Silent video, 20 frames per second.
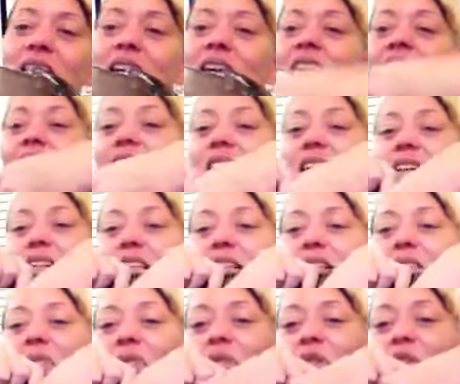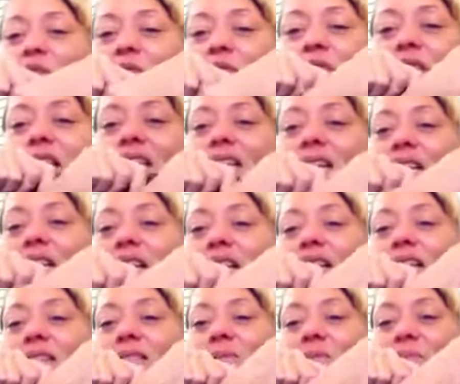there, and then one right
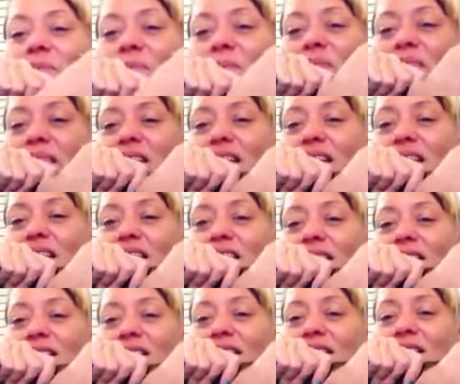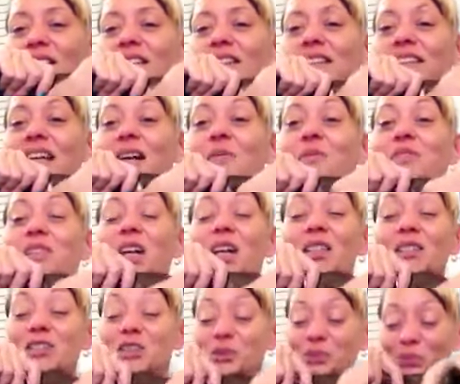there. So it's got
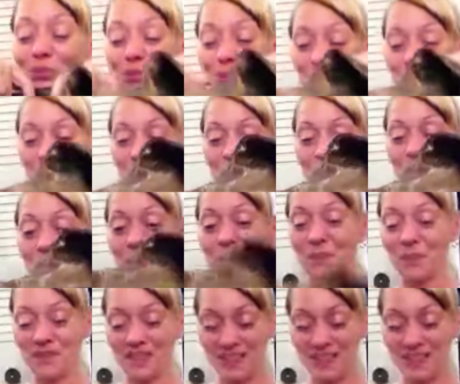tons of room.